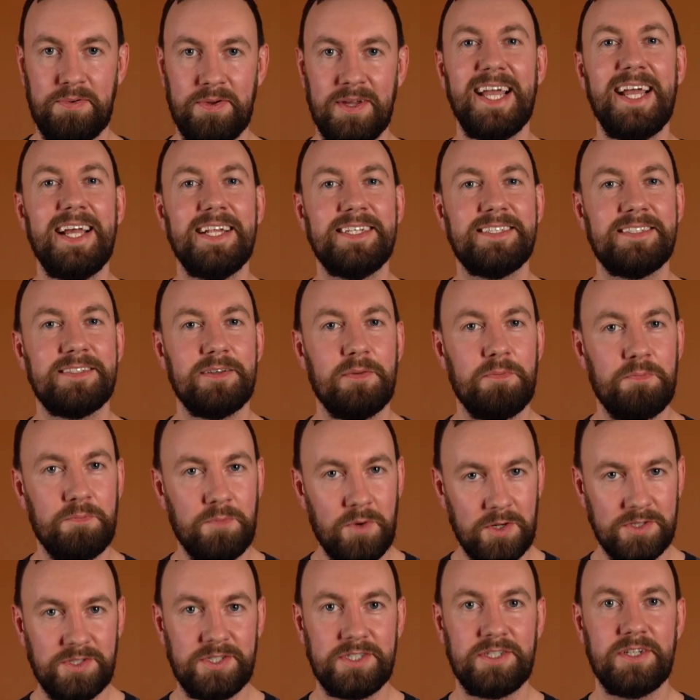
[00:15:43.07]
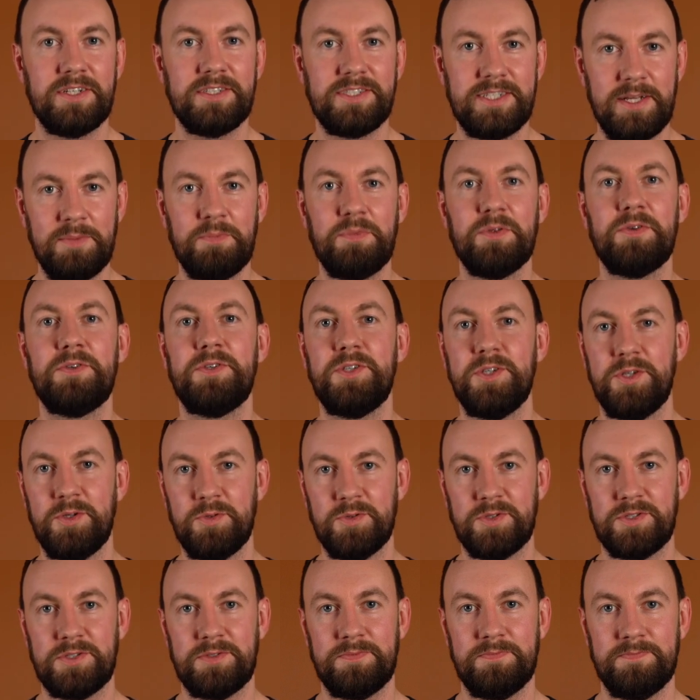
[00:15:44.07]
It's much simpler to
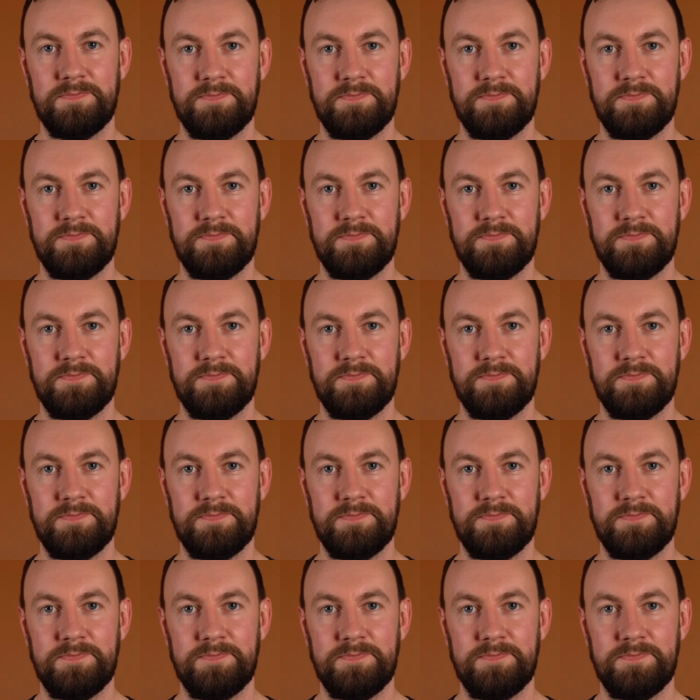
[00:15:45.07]
use.